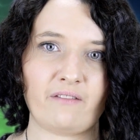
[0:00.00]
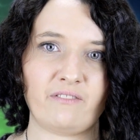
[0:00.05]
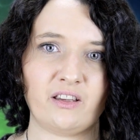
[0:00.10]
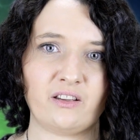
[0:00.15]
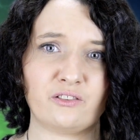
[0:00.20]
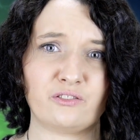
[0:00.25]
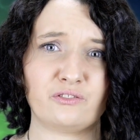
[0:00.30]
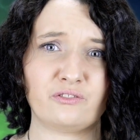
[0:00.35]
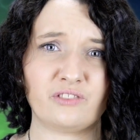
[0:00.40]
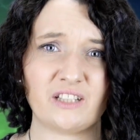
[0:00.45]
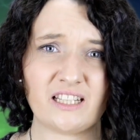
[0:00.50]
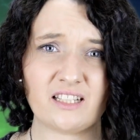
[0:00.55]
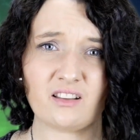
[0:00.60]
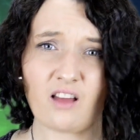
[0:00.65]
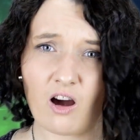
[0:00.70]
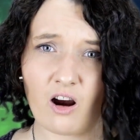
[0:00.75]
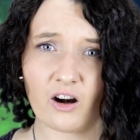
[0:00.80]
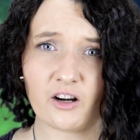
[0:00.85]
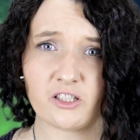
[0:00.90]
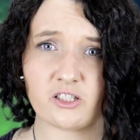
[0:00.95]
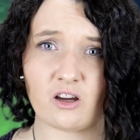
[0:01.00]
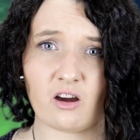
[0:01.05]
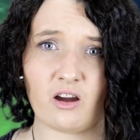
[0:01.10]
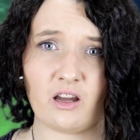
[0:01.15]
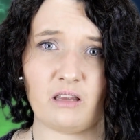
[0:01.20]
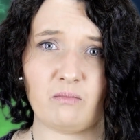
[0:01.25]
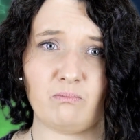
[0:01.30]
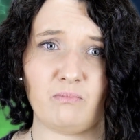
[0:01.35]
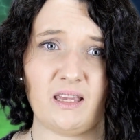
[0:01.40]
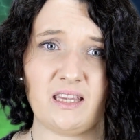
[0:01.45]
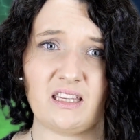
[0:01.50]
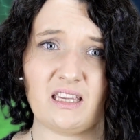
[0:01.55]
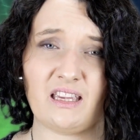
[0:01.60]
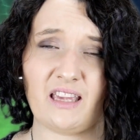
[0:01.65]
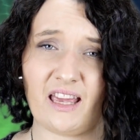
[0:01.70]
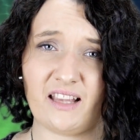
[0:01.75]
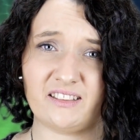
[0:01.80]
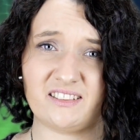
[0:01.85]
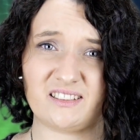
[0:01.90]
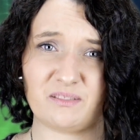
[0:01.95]
having a real hard time
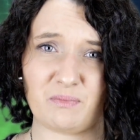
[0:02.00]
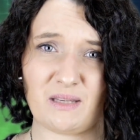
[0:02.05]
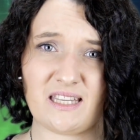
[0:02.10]
making ends